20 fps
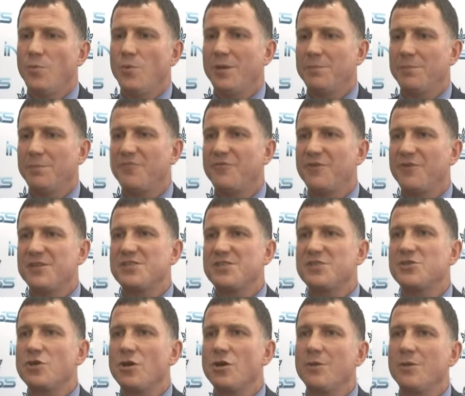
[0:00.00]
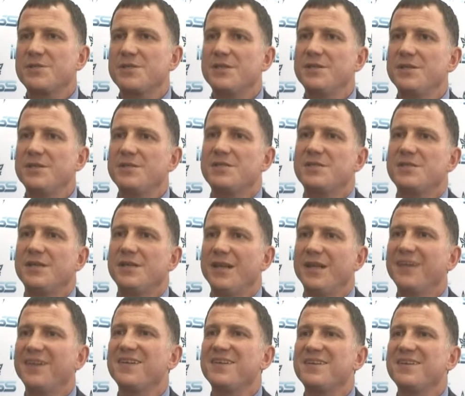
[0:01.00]
Well, Professor Chomsky is
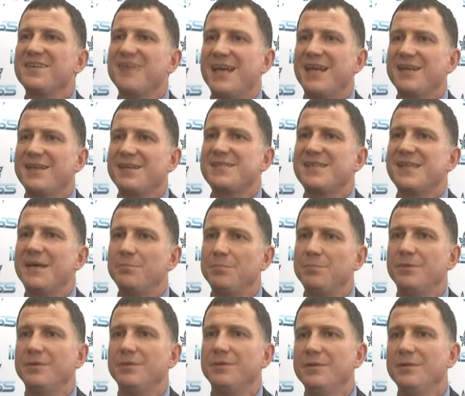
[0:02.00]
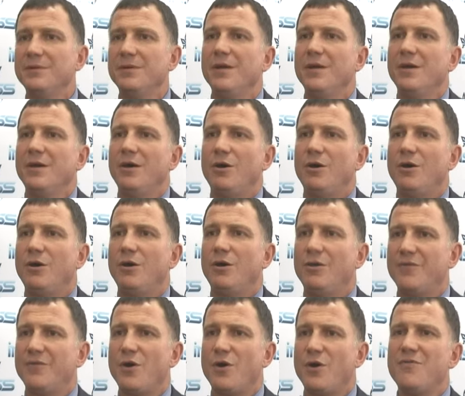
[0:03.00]
another sad example
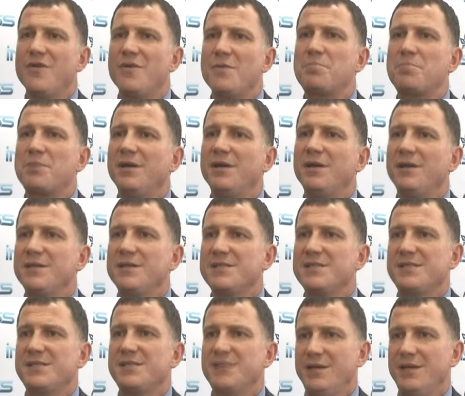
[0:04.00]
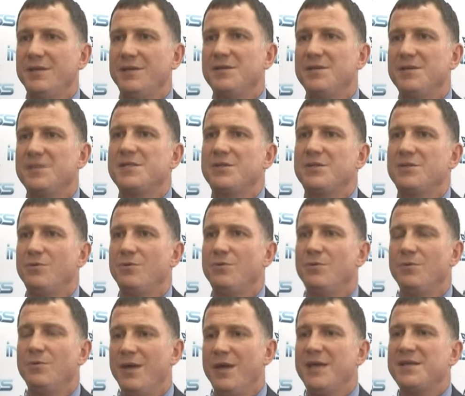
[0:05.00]
of a brilliant scientist
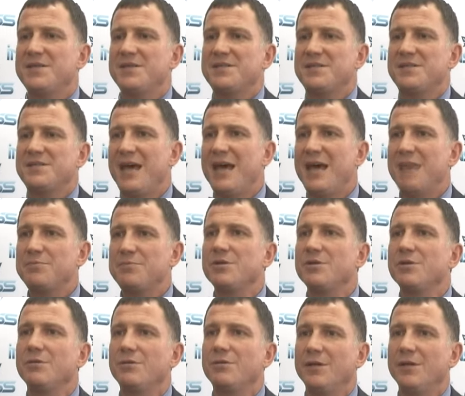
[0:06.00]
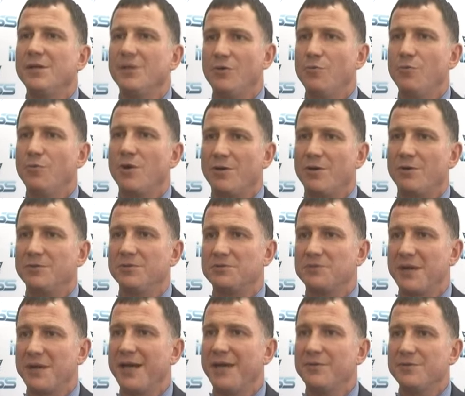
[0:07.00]
who has absolutely no moral
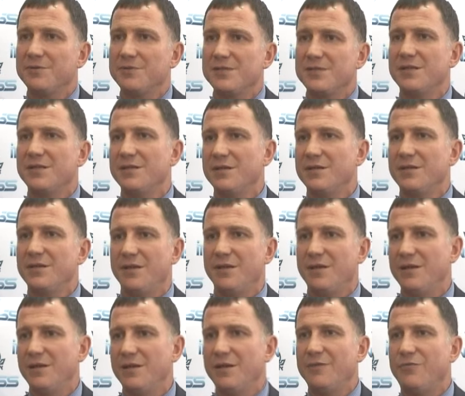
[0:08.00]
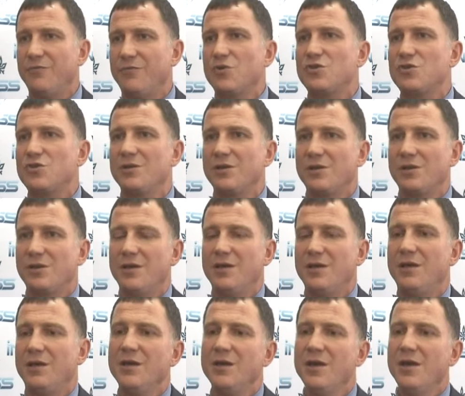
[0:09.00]
grounds and
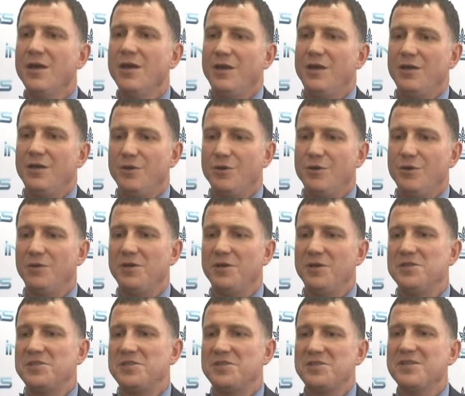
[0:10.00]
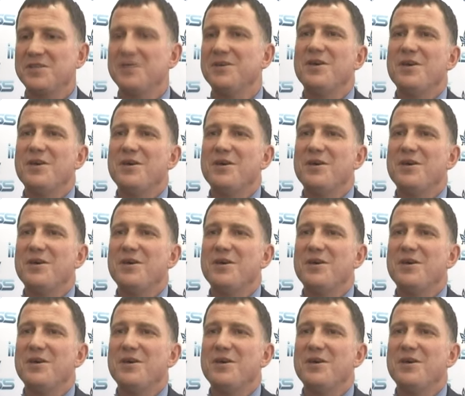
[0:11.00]
unfortunately in all his